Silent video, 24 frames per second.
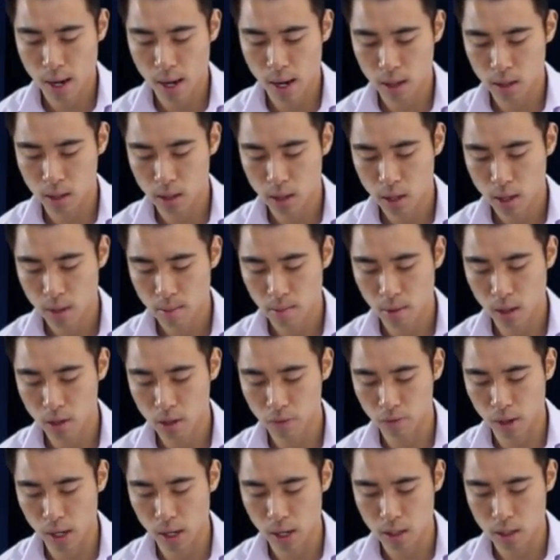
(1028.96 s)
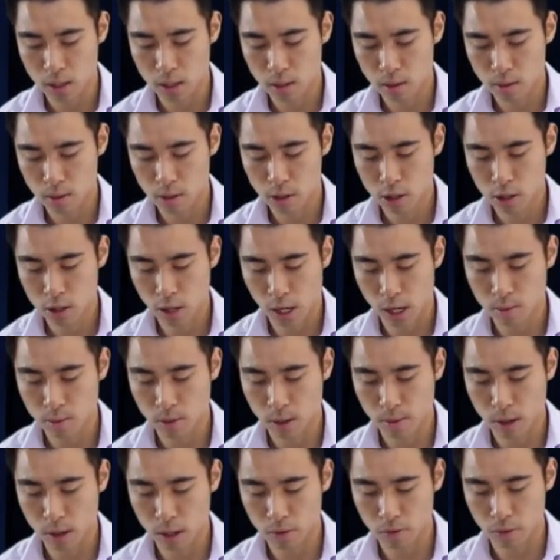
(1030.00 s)
3x. Plus 3 times
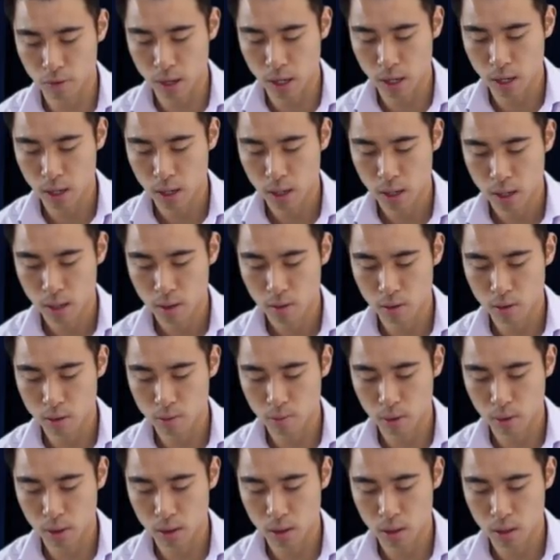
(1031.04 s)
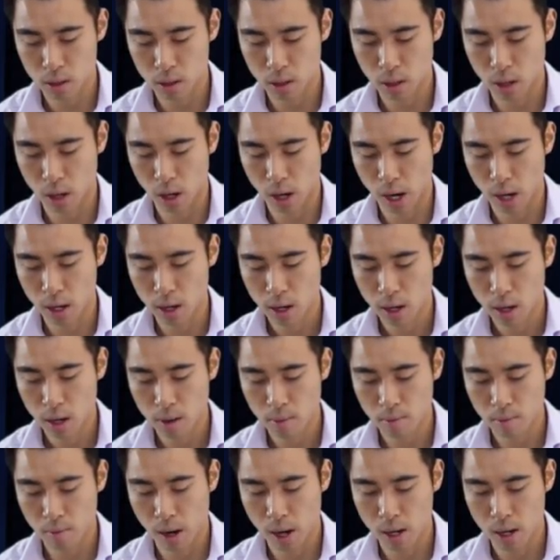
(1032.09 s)
by plus 3 equals plus 9.
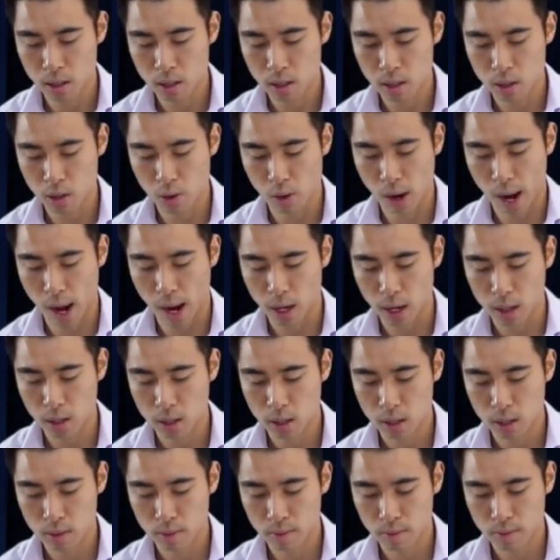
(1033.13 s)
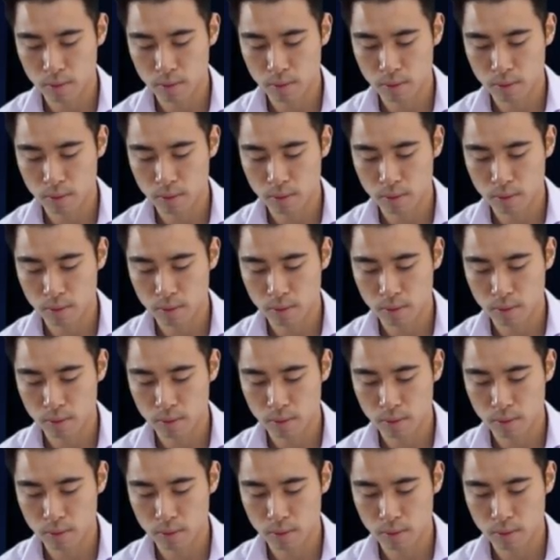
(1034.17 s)
Minus 2x